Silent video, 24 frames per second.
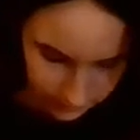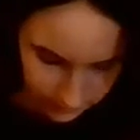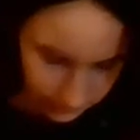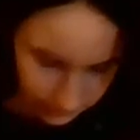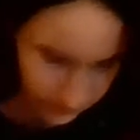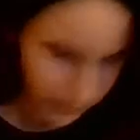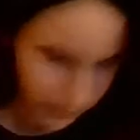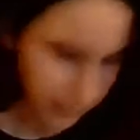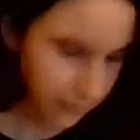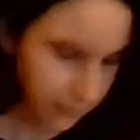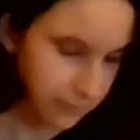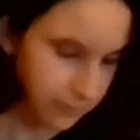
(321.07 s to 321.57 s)
There
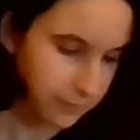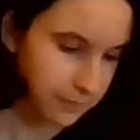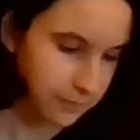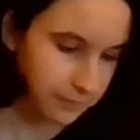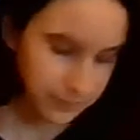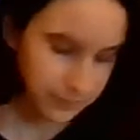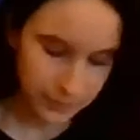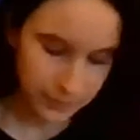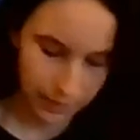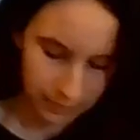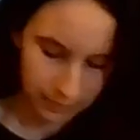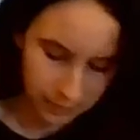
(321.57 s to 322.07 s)
we go.
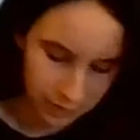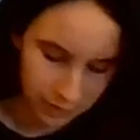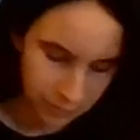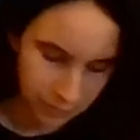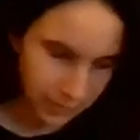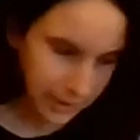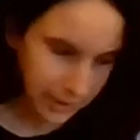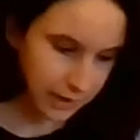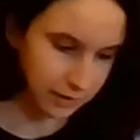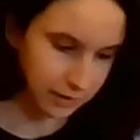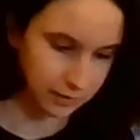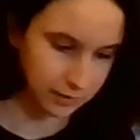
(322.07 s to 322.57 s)
I'm going to
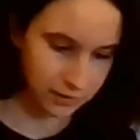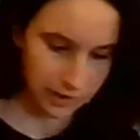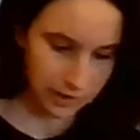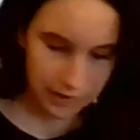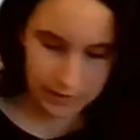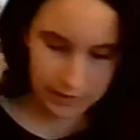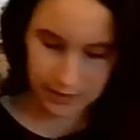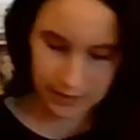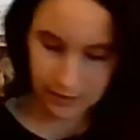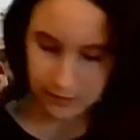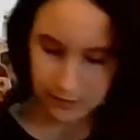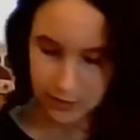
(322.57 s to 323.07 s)
make it look
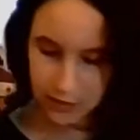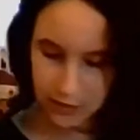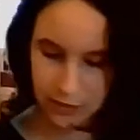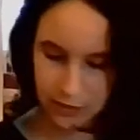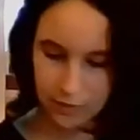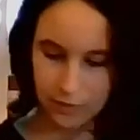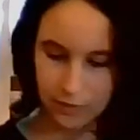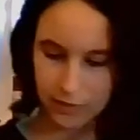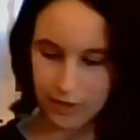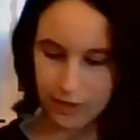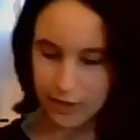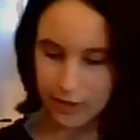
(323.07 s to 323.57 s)
nice after,
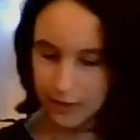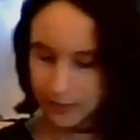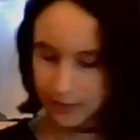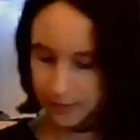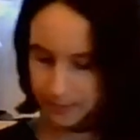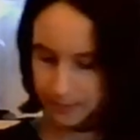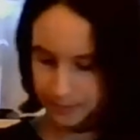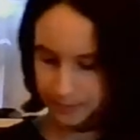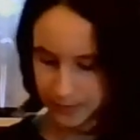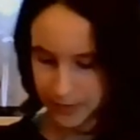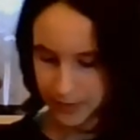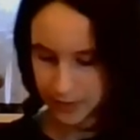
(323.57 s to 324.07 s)
don't worry.
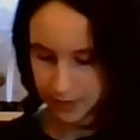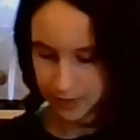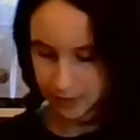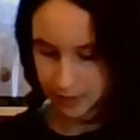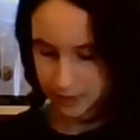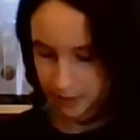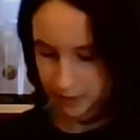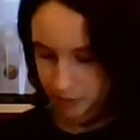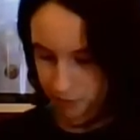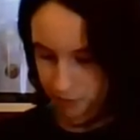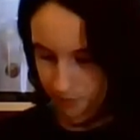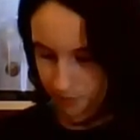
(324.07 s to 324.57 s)

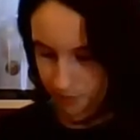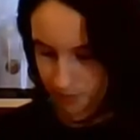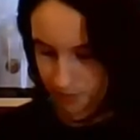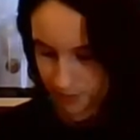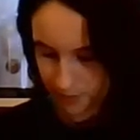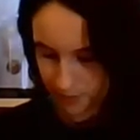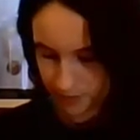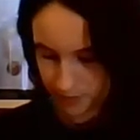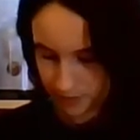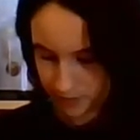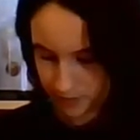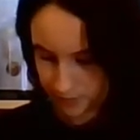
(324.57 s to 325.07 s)
Let's open
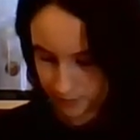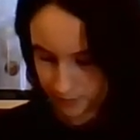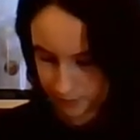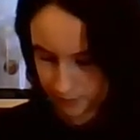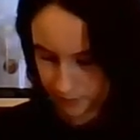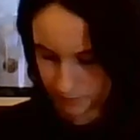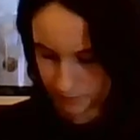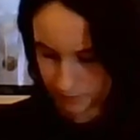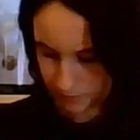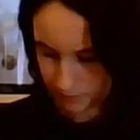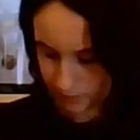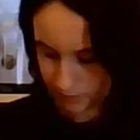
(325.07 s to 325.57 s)
these,
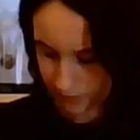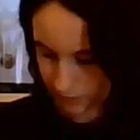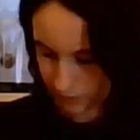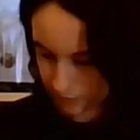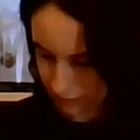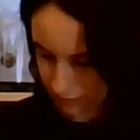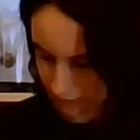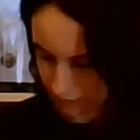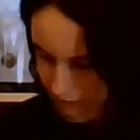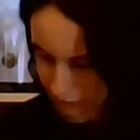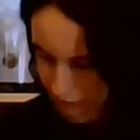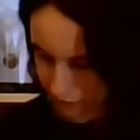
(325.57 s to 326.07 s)

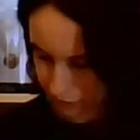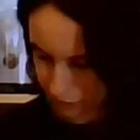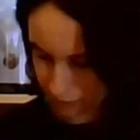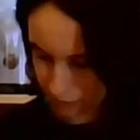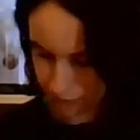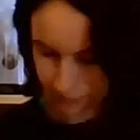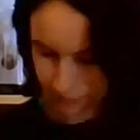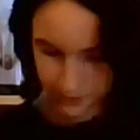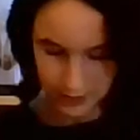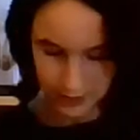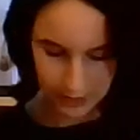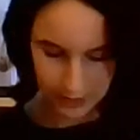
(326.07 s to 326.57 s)
and there
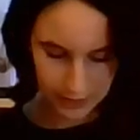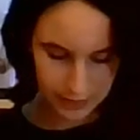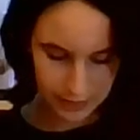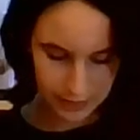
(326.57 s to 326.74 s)
should be